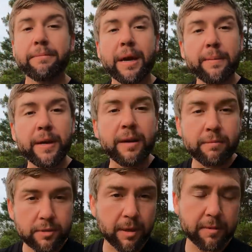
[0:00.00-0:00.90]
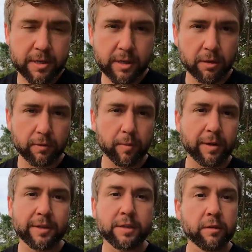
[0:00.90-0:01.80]
Maybe some to silver,
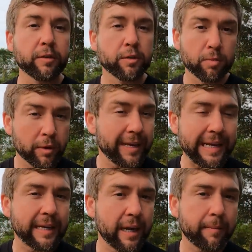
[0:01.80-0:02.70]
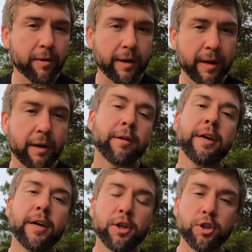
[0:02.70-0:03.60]
because silver is pretty economic right now.
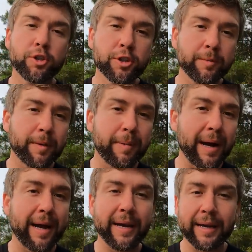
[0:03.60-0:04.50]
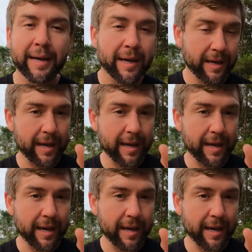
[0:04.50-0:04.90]
You should be buying